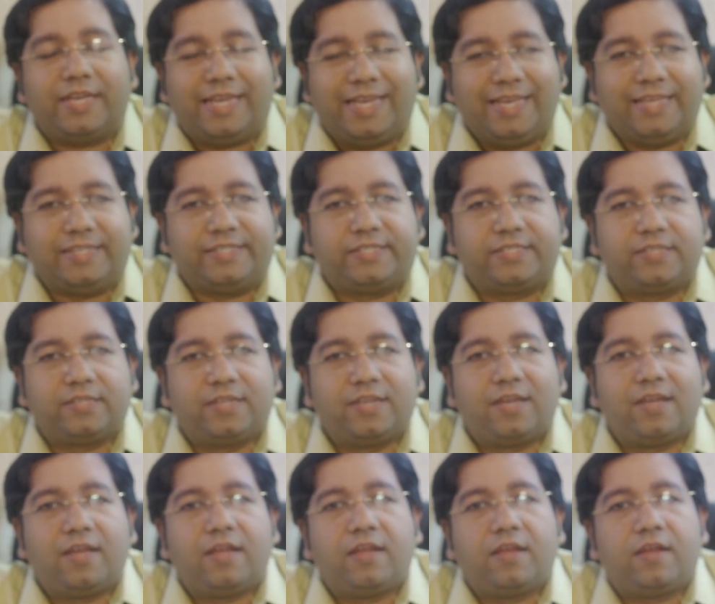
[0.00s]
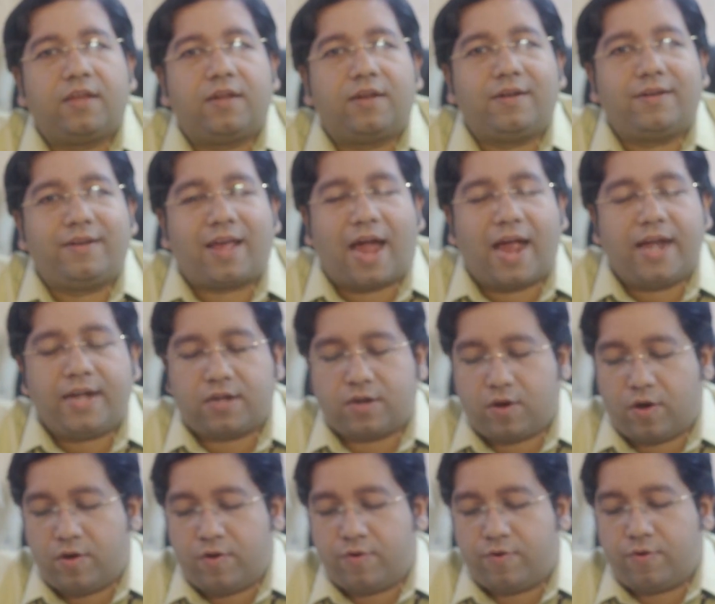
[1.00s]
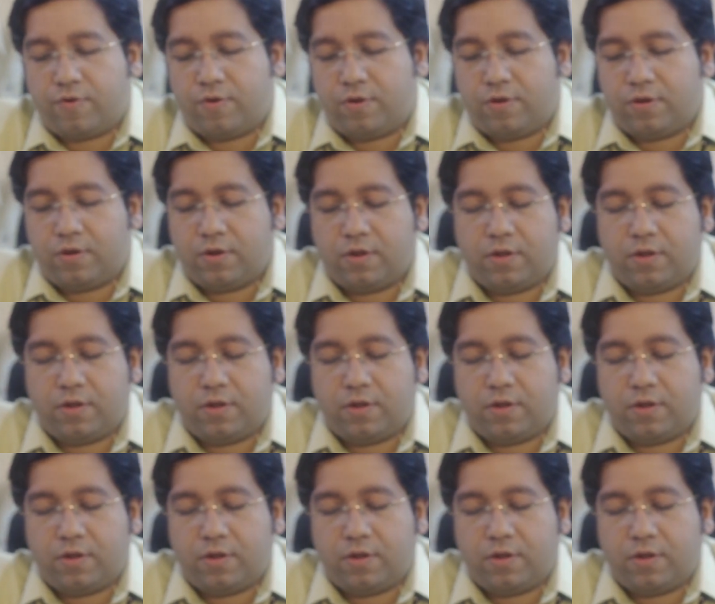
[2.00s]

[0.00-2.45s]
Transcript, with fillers: is diet control,